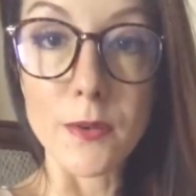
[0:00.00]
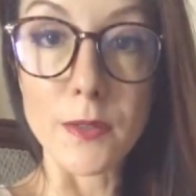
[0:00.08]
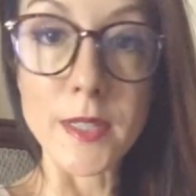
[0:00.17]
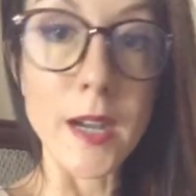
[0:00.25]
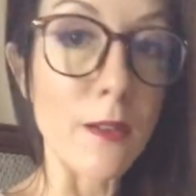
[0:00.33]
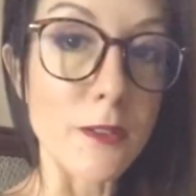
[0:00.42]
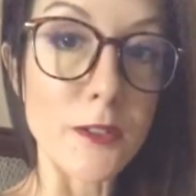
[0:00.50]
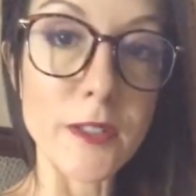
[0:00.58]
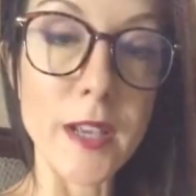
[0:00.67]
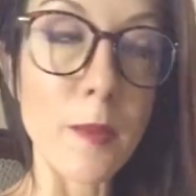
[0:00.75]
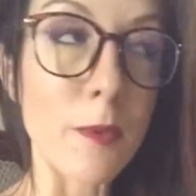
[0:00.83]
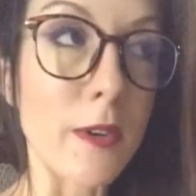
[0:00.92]
or doubt or
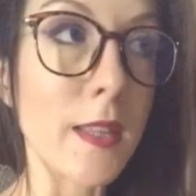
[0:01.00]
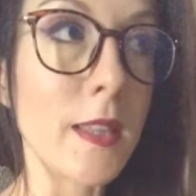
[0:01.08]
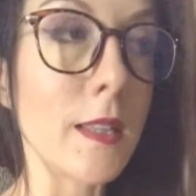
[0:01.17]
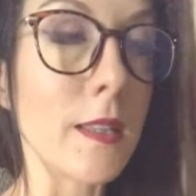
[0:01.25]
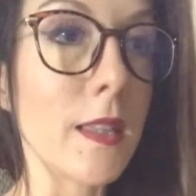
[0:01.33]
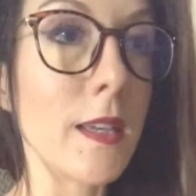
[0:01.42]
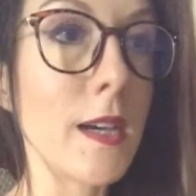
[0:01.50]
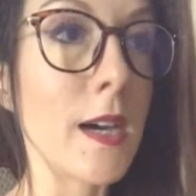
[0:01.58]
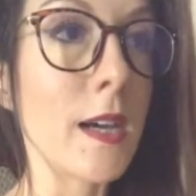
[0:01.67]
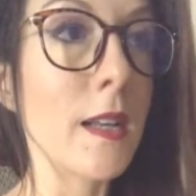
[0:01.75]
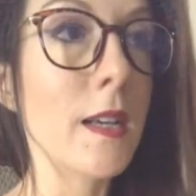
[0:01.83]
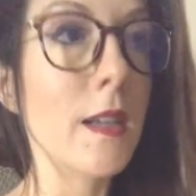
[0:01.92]
shame or anything like
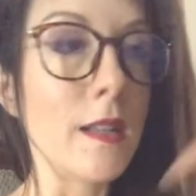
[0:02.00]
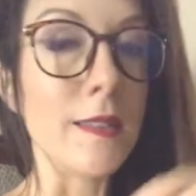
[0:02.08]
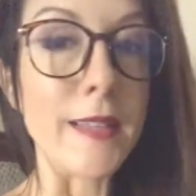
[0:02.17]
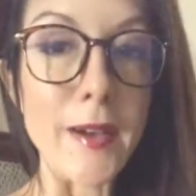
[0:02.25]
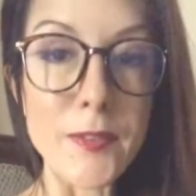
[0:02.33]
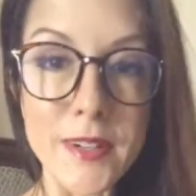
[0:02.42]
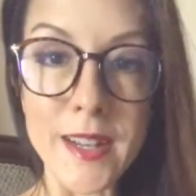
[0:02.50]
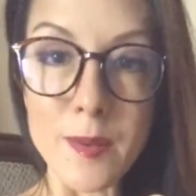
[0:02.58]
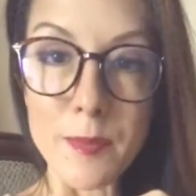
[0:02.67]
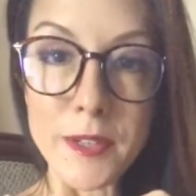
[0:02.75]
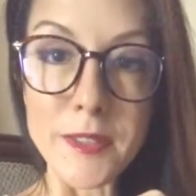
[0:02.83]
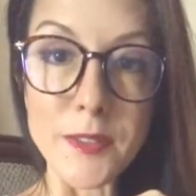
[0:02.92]
that, laughter kind
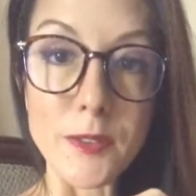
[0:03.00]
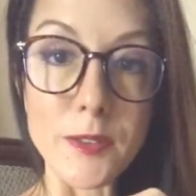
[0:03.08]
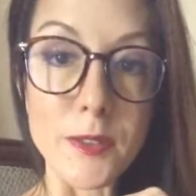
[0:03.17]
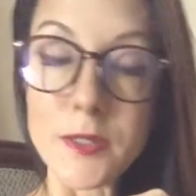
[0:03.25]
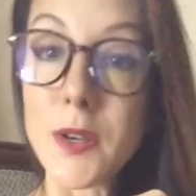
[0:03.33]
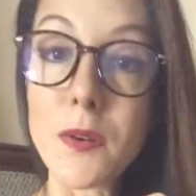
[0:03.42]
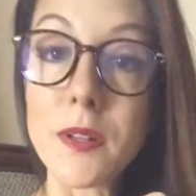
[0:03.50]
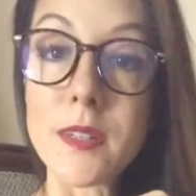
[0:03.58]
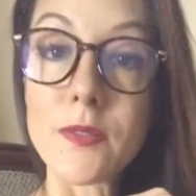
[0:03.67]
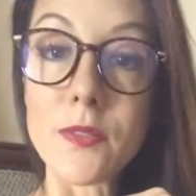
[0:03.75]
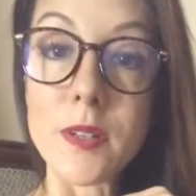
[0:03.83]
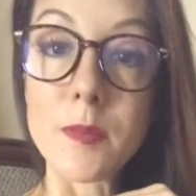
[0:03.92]
of brings you to a totally
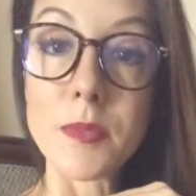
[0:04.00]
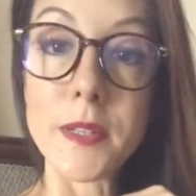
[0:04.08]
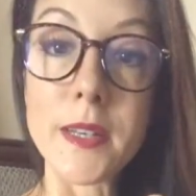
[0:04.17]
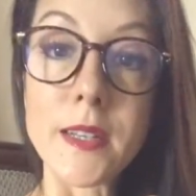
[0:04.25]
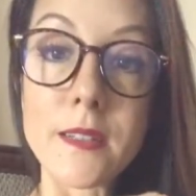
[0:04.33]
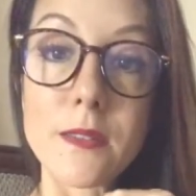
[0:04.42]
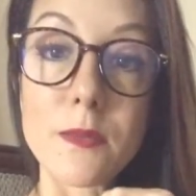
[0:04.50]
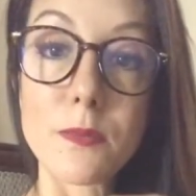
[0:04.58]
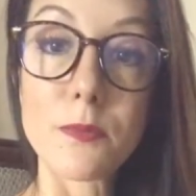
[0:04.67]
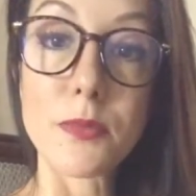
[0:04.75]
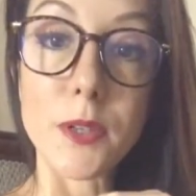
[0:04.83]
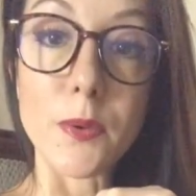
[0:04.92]
different place
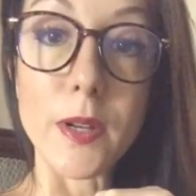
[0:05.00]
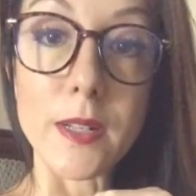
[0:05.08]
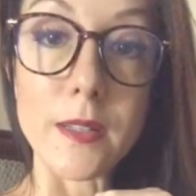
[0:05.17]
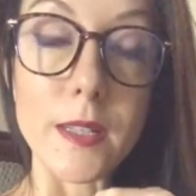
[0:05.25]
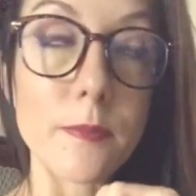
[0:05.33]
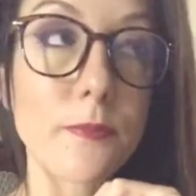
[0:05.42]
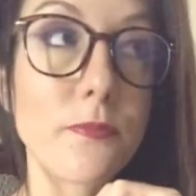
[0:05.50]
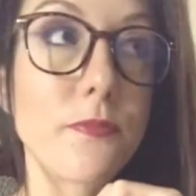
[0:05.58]
pretty quickly.